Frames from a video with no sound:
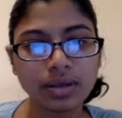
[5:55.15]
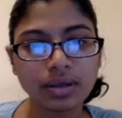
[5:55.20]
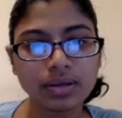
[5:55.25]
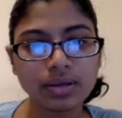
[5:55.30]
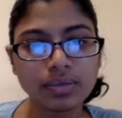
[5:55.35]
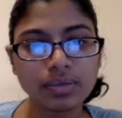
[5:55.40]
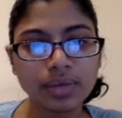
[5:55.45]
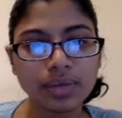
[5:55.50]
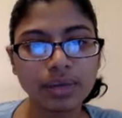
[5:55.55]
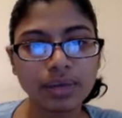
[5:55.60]

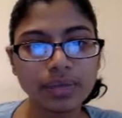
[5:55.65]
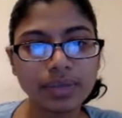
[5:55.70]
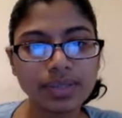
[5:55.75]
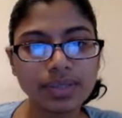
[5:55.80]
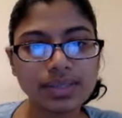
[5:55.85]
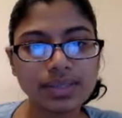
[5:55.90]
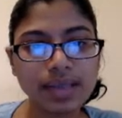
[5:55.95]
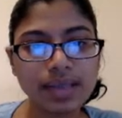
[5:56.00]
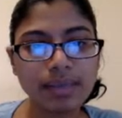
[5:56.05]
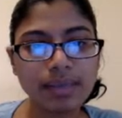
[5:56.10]
But I'm going to
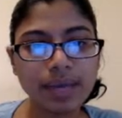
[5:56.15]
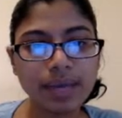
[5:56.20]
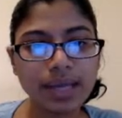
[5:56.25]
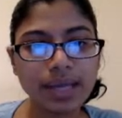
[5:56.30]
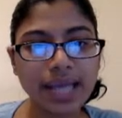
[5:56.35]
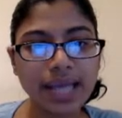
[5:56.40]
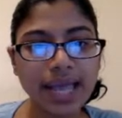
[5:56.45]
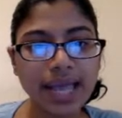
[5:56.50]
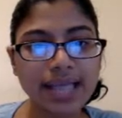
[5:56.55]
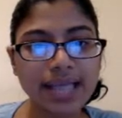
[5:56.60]
set my
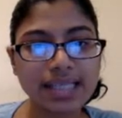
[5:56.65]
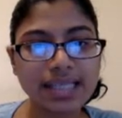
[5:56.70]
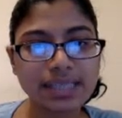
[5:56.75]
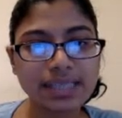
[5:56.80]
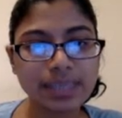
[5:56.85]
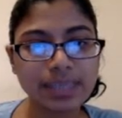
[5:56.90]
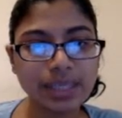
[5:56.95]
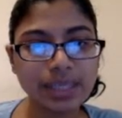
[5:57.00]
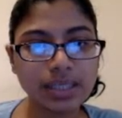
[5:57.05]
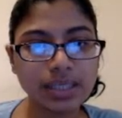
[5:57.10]
X
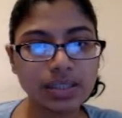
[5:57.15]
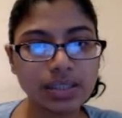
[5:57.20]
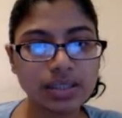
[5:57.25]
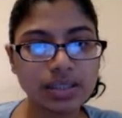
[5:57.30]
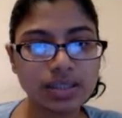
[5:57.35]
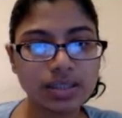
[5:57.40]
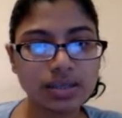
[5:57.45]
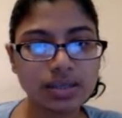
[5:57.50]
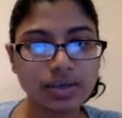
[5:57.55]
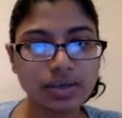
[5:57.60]
speed to
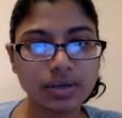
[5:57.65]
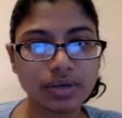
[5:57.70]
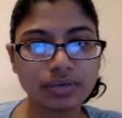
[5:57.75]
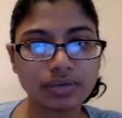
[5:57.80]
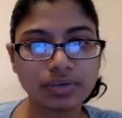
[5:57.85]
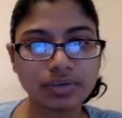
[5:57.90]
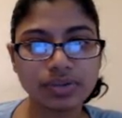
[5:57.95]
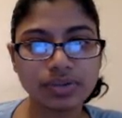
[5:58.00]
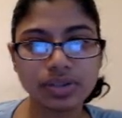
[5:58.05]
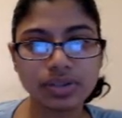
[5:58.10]
0.
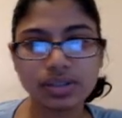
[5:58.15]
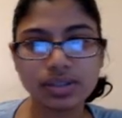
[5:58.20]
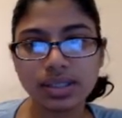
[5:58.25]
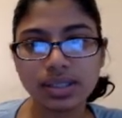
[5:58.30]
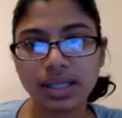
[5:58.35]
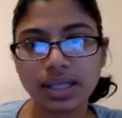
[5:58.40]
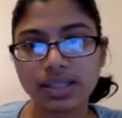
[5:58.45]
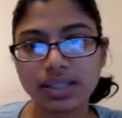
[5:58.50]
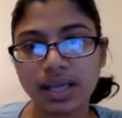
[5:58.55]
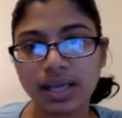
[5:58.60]
So you'll see
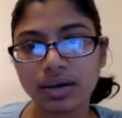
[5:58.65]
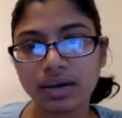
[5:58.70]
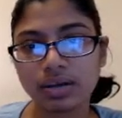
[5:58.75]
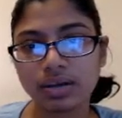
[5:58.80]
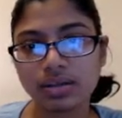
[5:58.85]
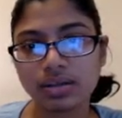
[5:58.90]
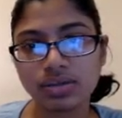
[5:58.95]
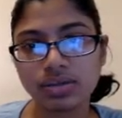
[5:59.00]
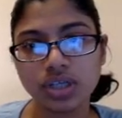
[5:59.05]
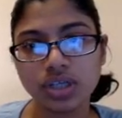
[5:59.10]
that that also
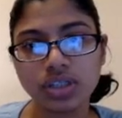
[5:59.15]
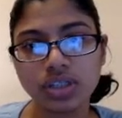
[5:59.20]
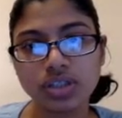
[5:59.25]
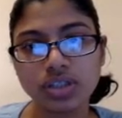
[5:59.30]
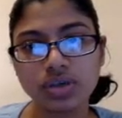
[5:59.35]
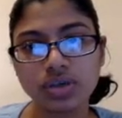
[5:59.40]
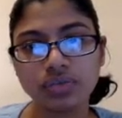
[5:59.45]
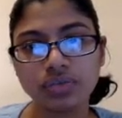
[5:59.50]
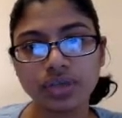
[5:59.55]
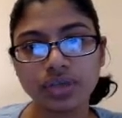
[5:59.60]
changes
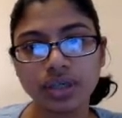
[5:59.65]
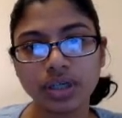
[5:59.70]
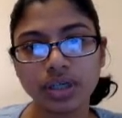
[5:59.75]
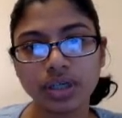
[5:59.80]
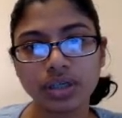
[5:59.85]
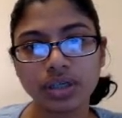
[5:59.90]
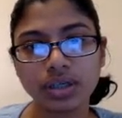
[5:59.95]
over here.